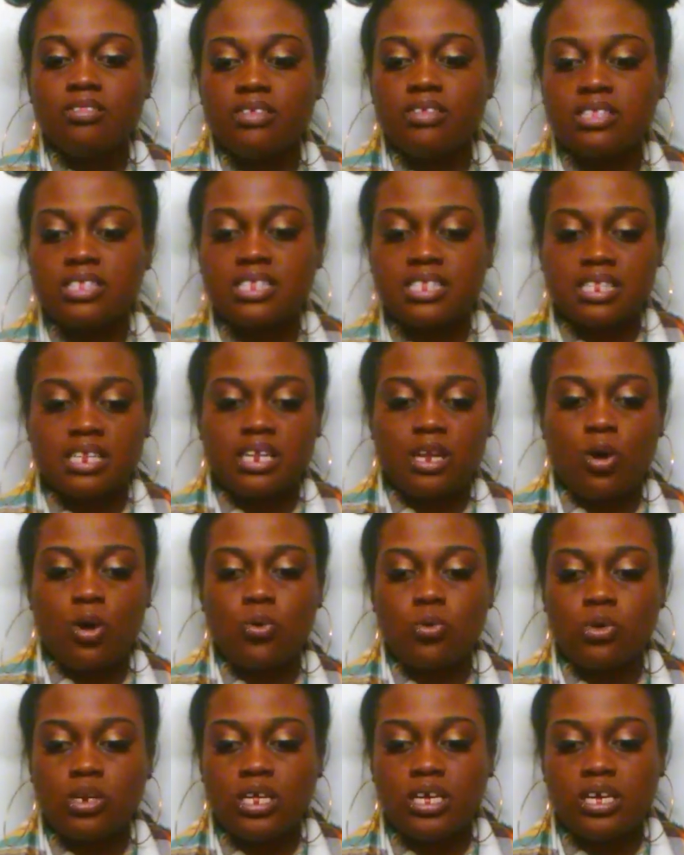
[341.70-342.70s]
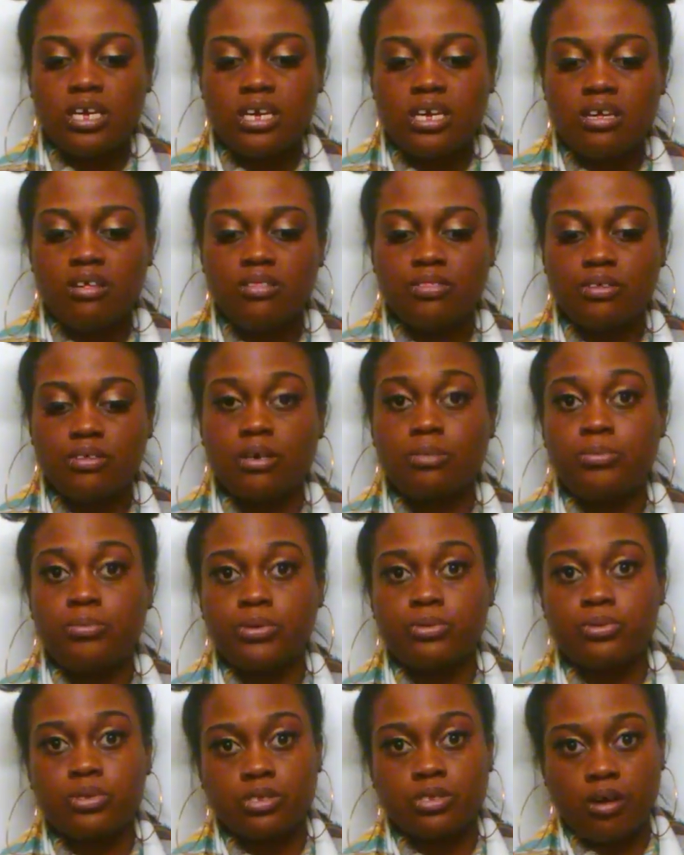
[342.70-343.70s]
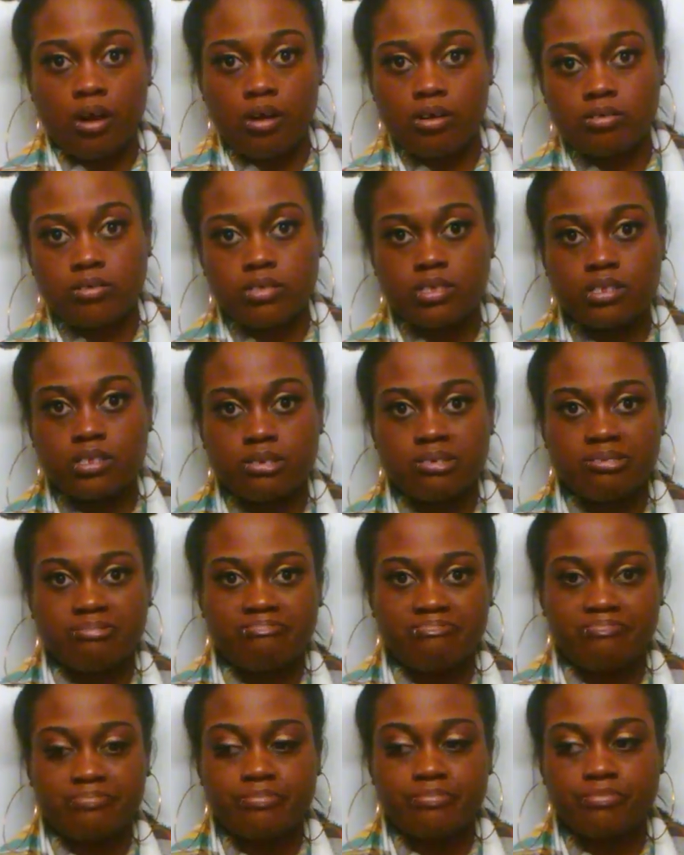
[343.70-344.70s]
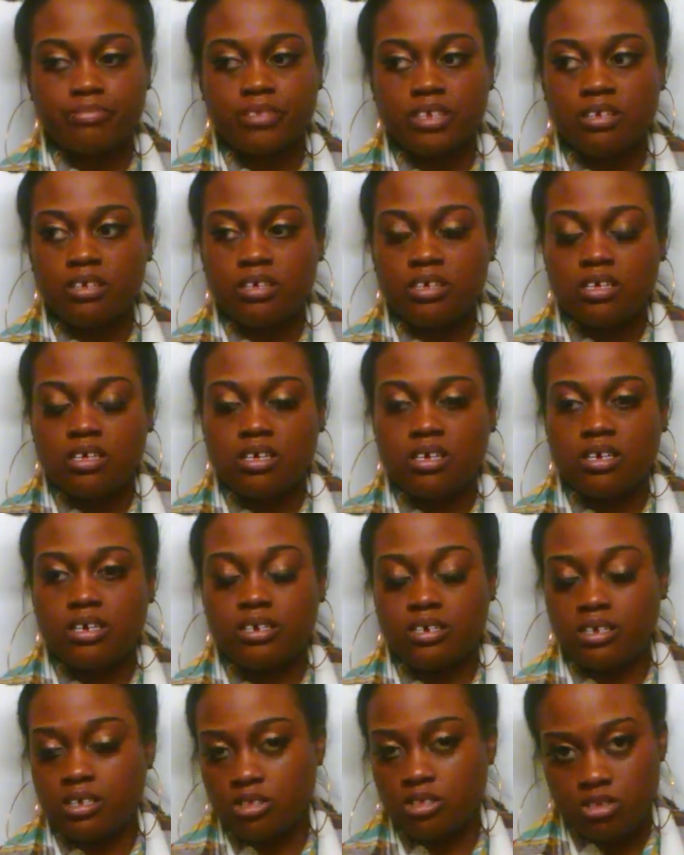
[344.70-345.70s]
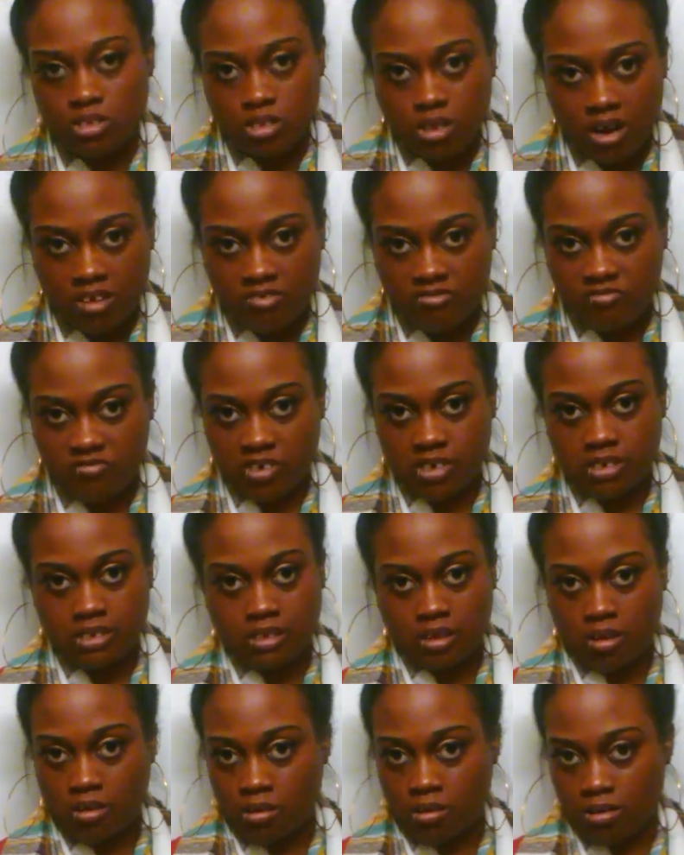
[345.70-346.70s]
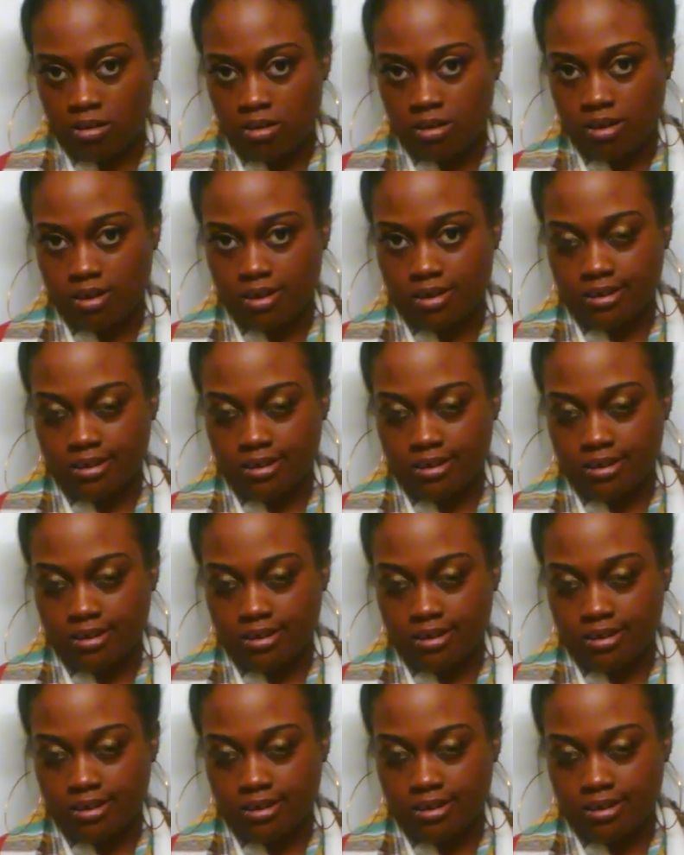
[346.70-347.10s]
Then slowly the abuse starts. It didn't start physical.